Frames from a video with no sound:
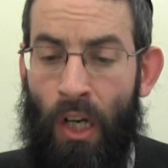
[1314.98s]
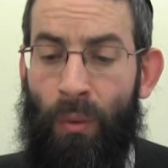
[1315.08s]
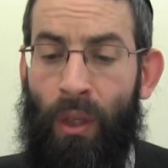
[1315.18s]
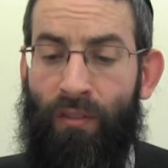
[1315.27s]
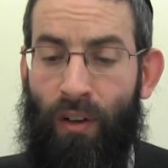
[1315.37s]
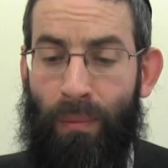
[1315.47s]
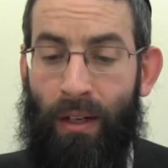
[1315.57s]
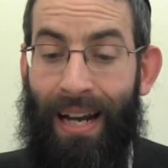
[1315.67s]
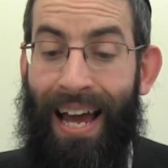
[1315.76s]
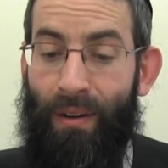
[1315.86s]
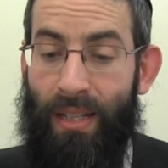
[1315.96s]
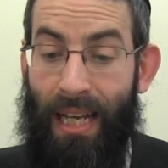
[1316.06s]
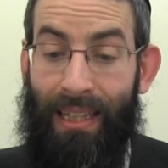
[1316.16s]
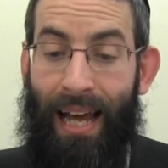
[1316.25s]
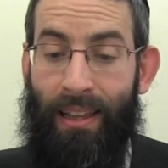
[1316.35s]
We learn from here, Eretz,
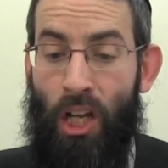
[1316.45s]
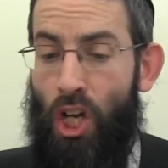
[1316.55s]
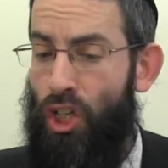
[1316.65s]
a land,